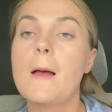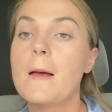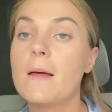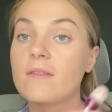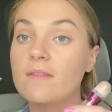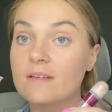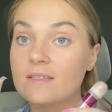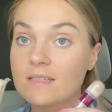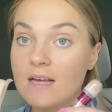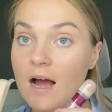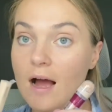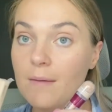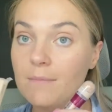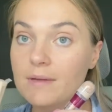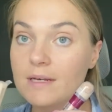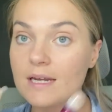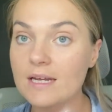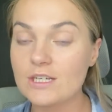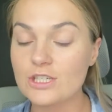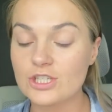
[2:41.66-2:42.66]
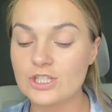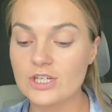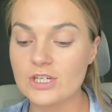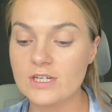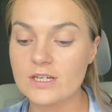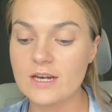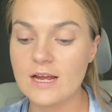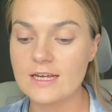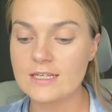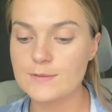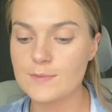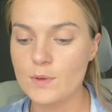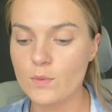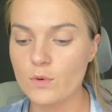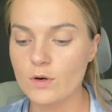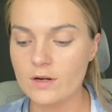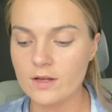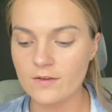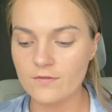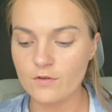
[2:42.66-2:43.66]
This combination has been
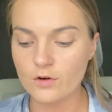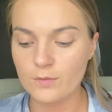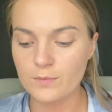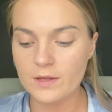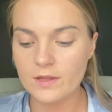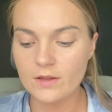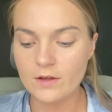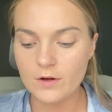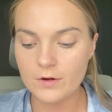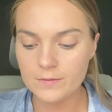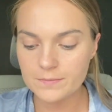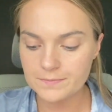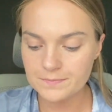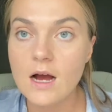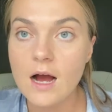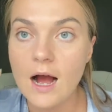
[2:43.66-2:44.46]
working for me though.